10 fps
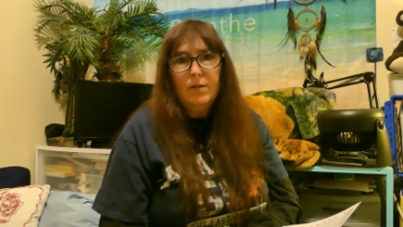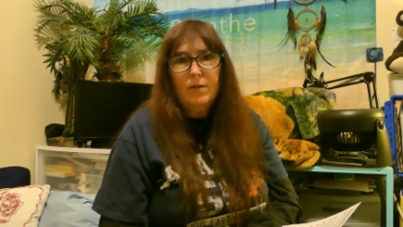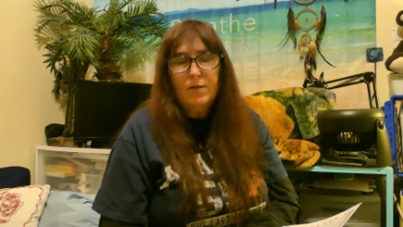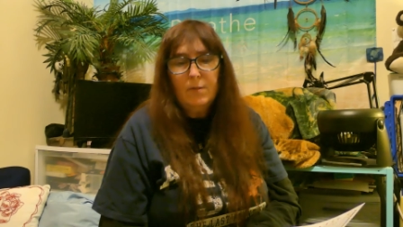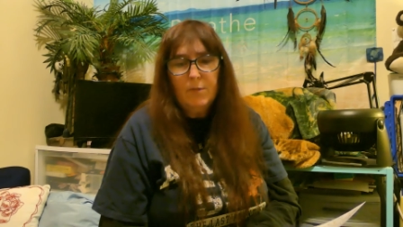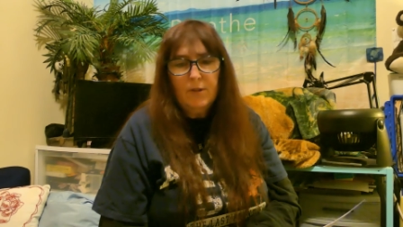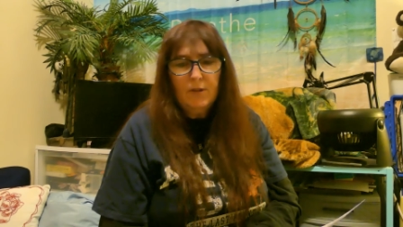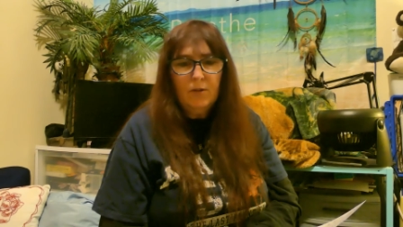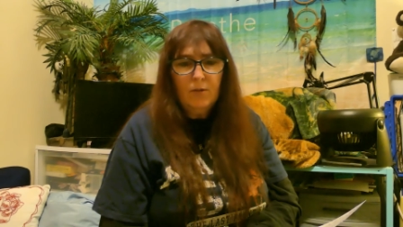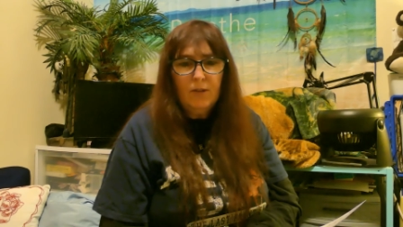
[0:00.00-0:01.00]
something to
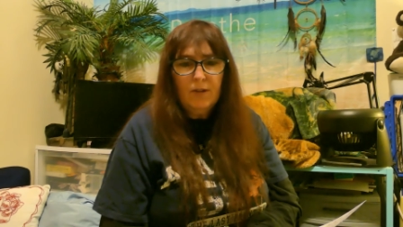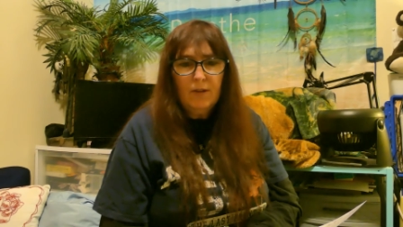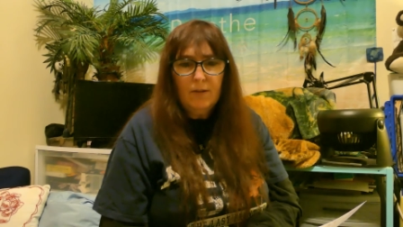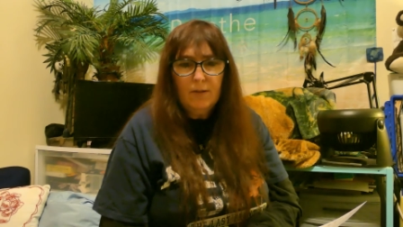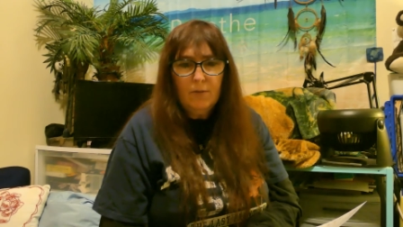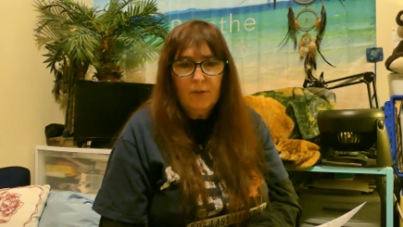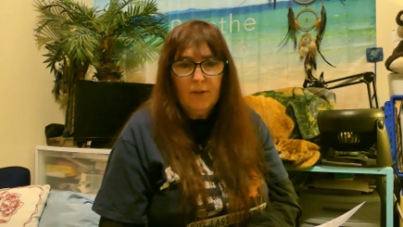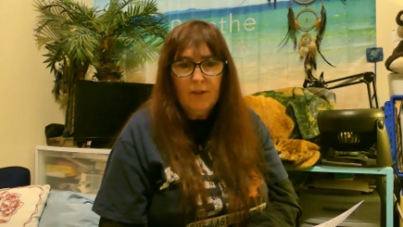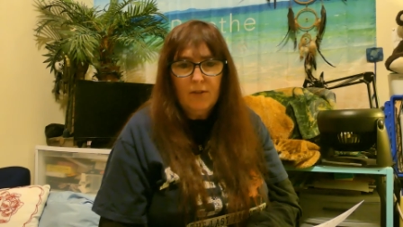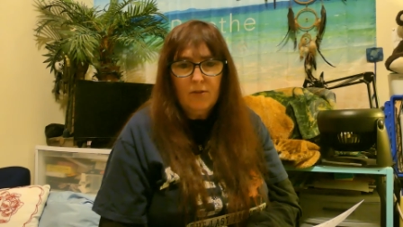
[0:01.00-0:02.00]
do with
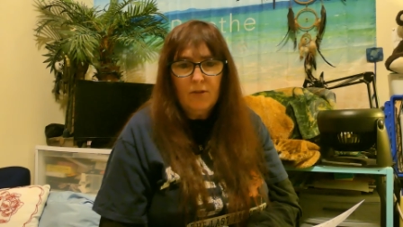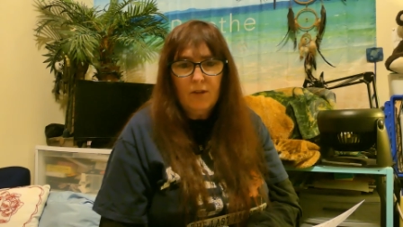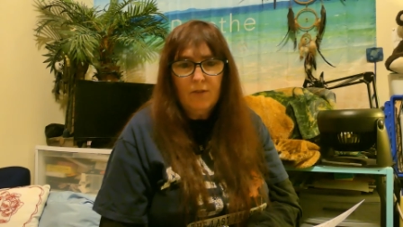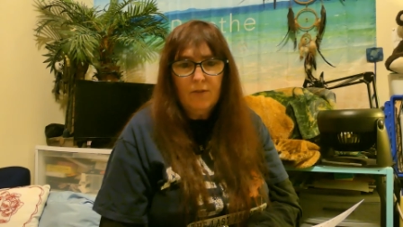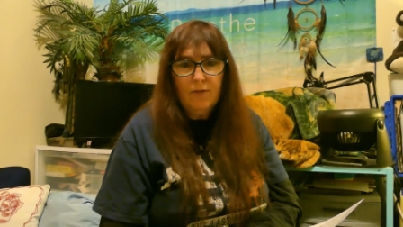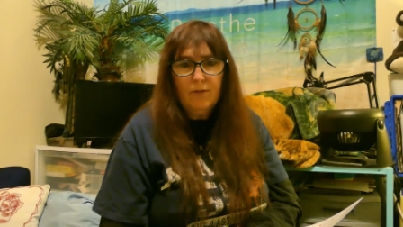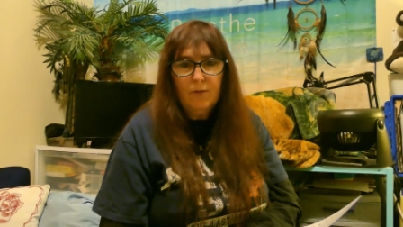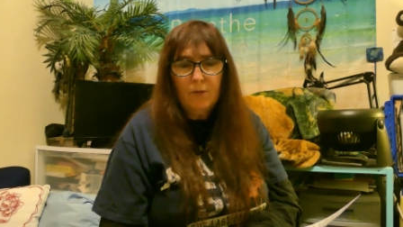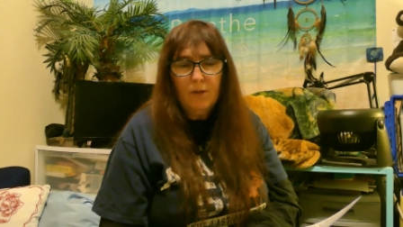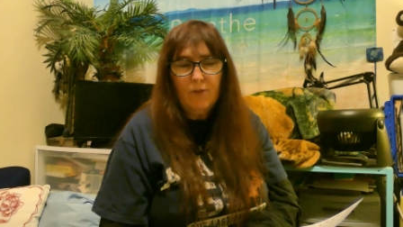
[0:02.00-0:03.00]
with history of
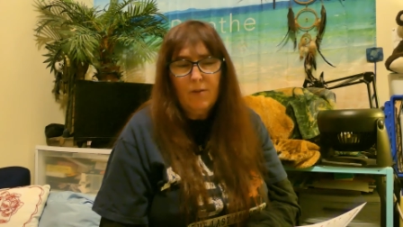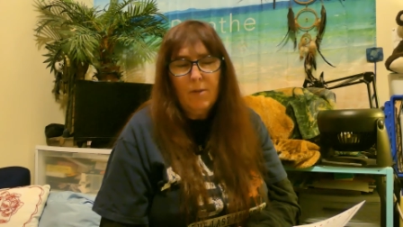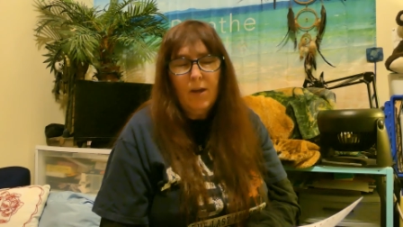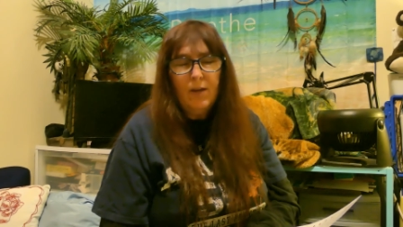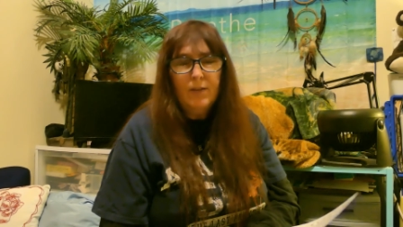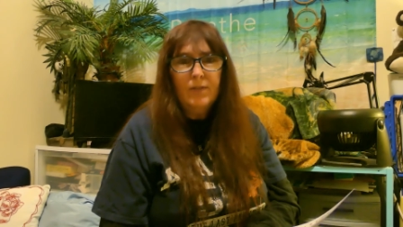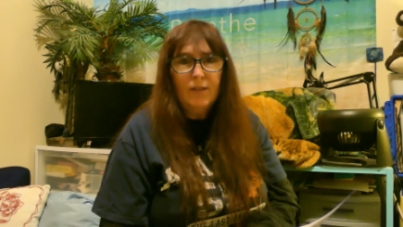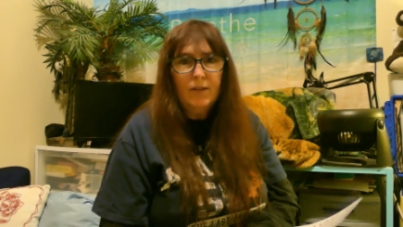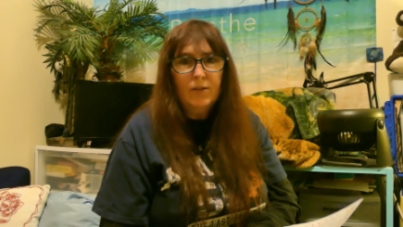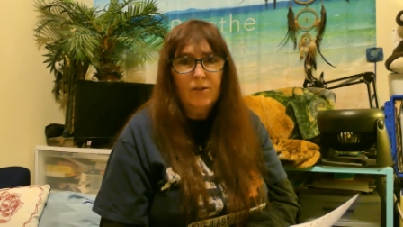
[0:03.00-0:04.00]
wherever I'm at.
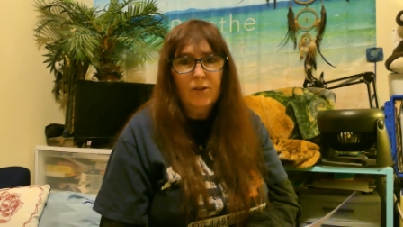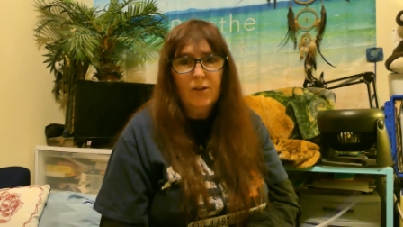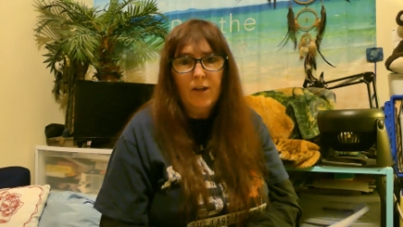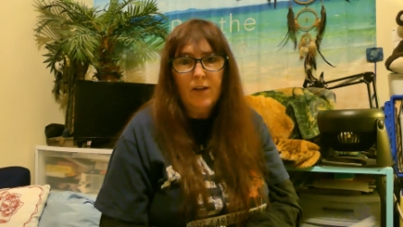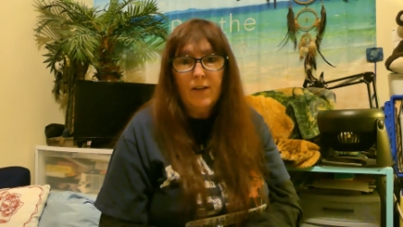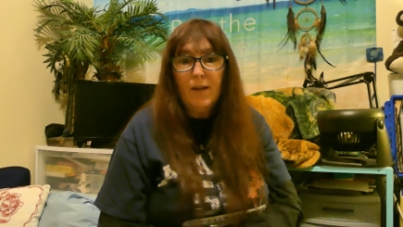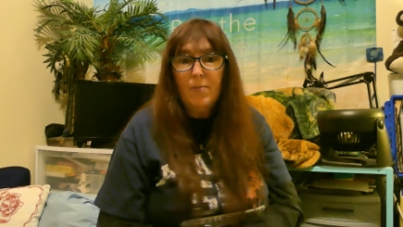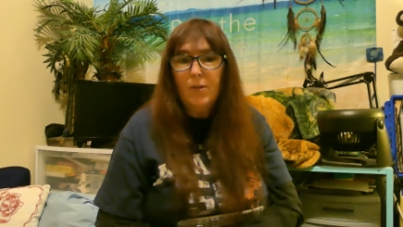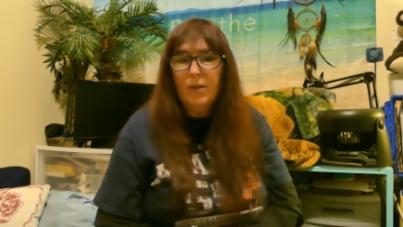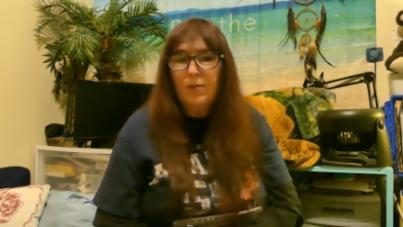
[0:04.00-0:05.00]
I do learn a lot of that,
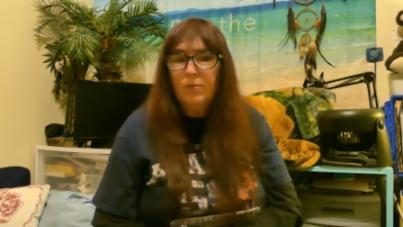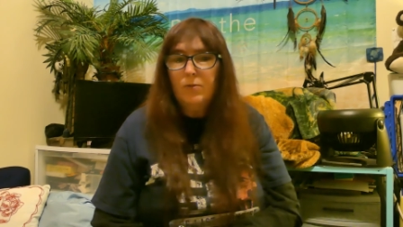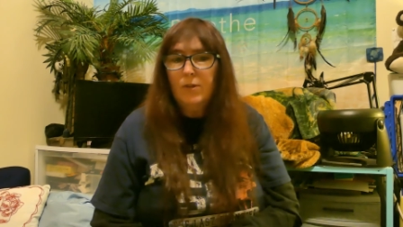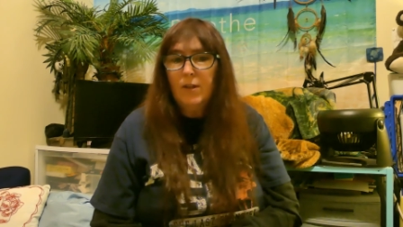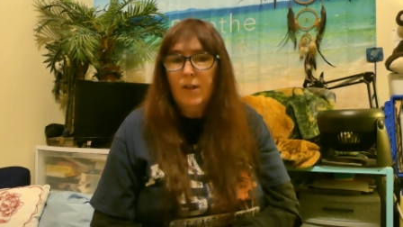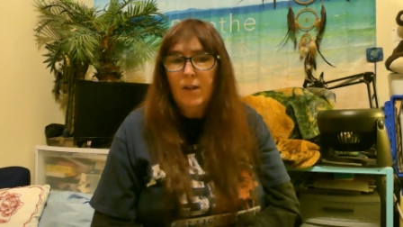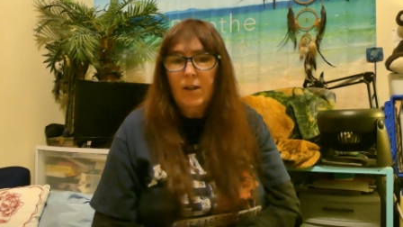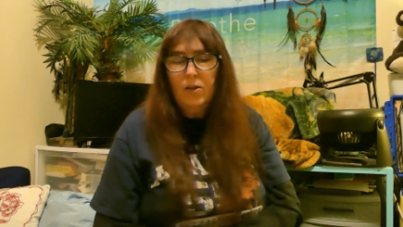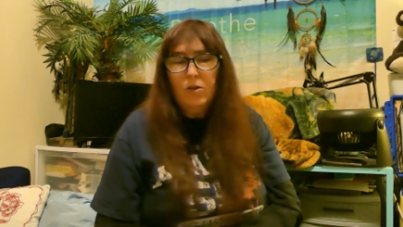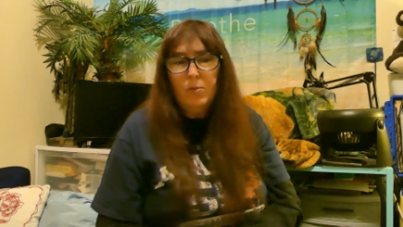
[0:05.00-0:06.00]
but I don't
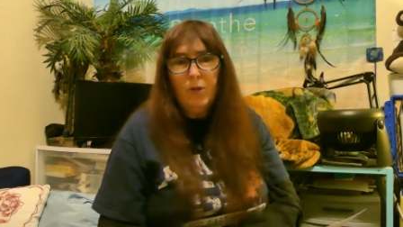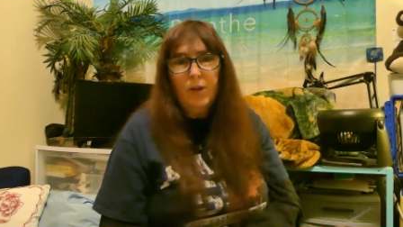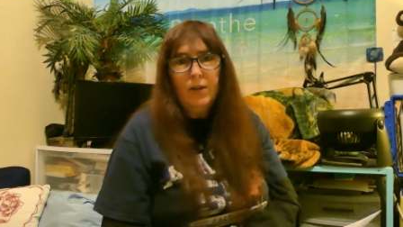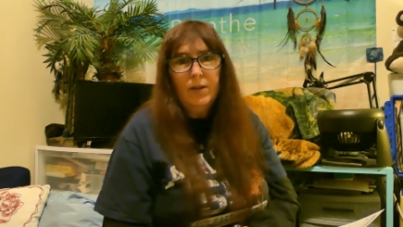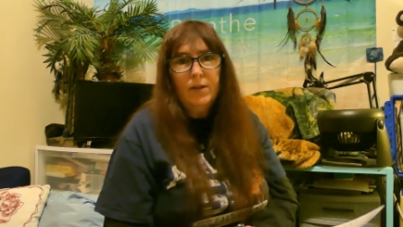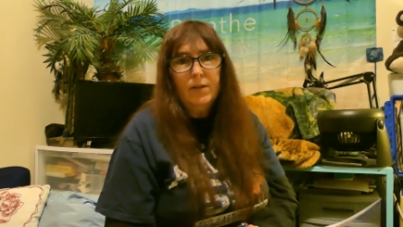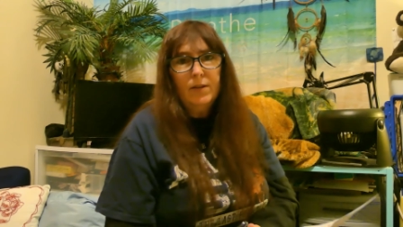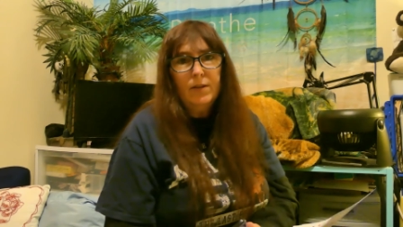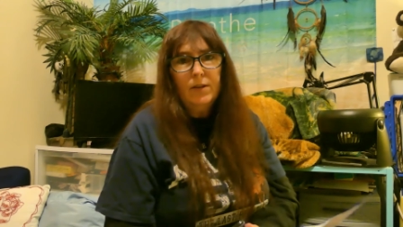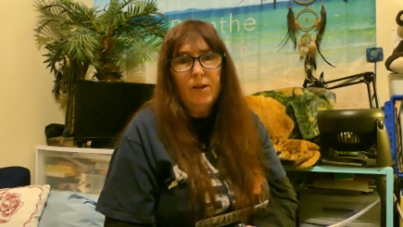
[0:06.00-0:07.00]
incorporate it
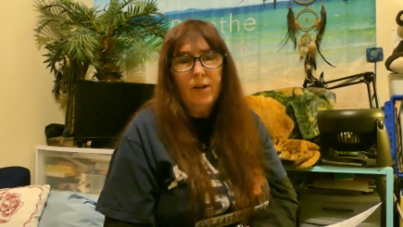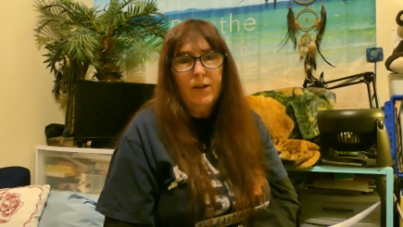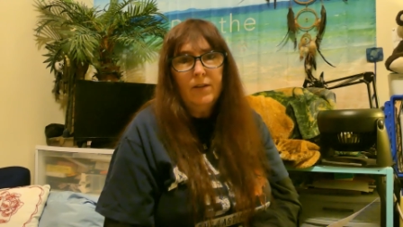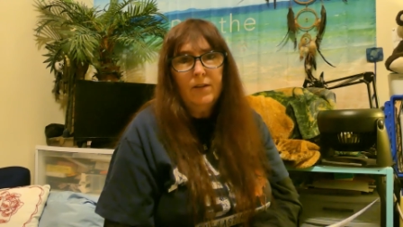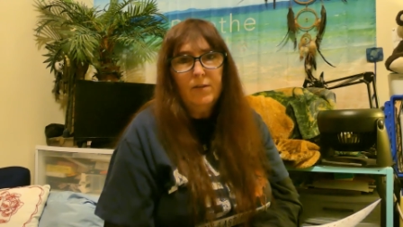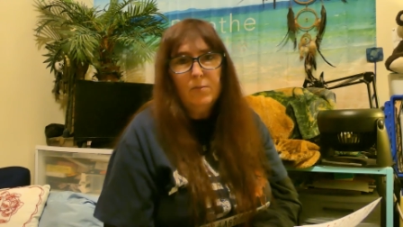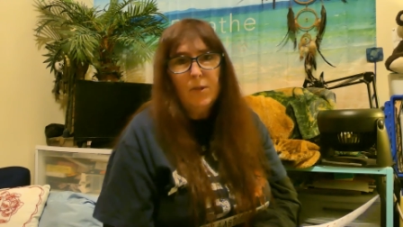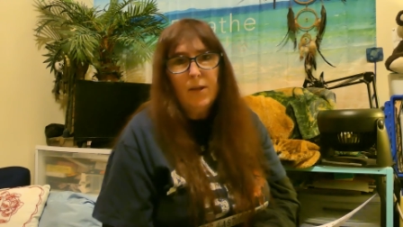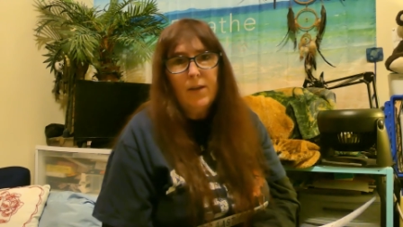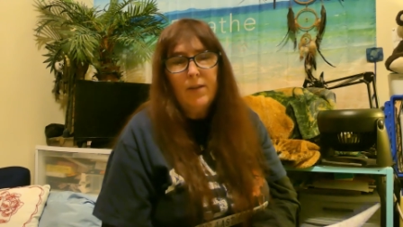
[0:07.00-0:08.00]
a lot into
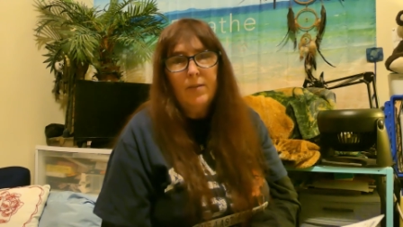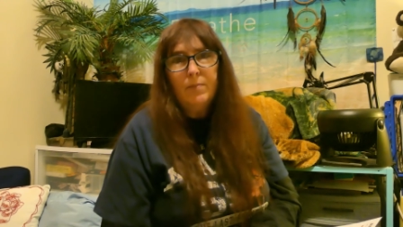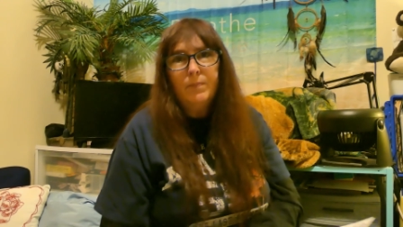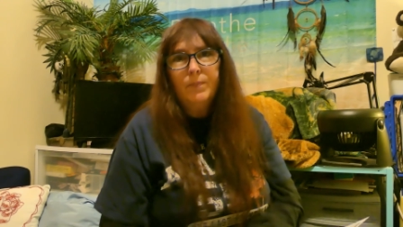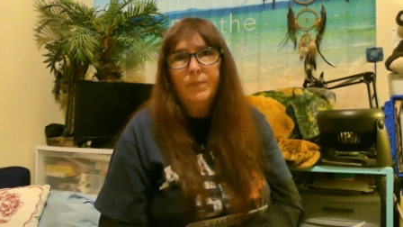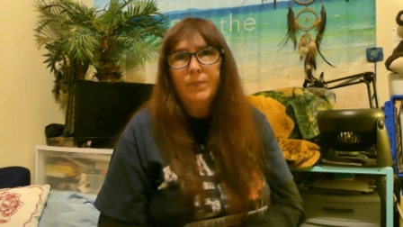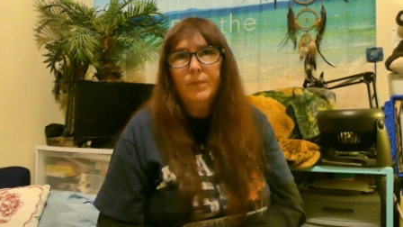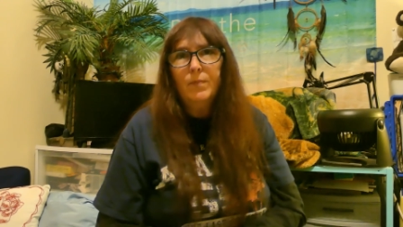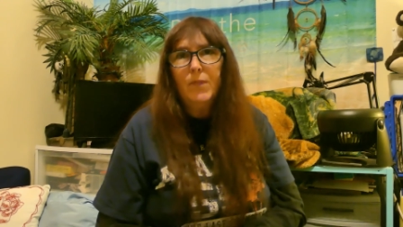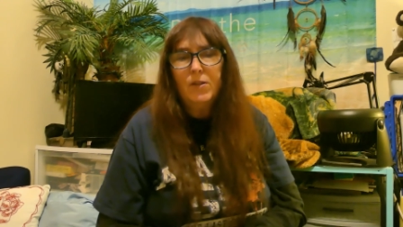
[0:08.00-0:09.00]
my um,
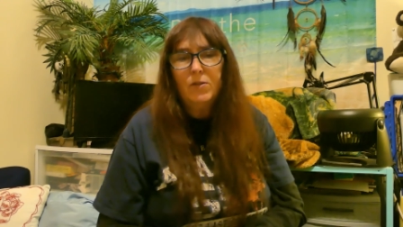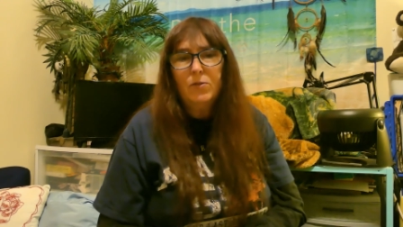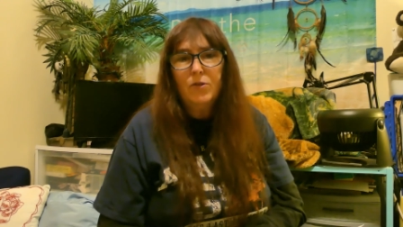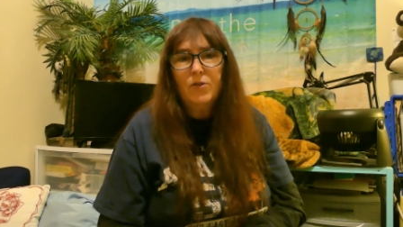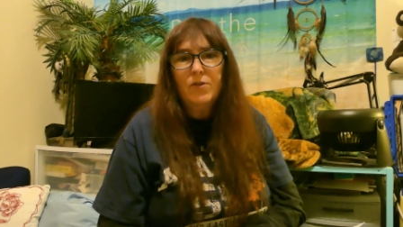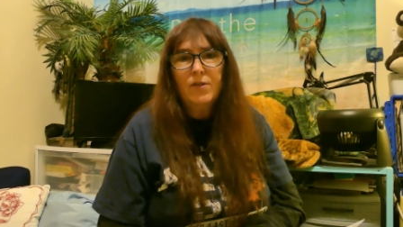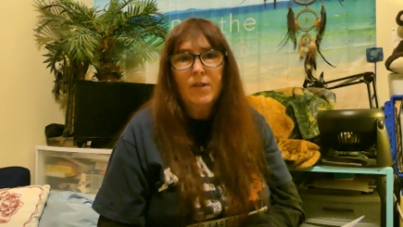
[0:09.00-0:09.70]
my tours.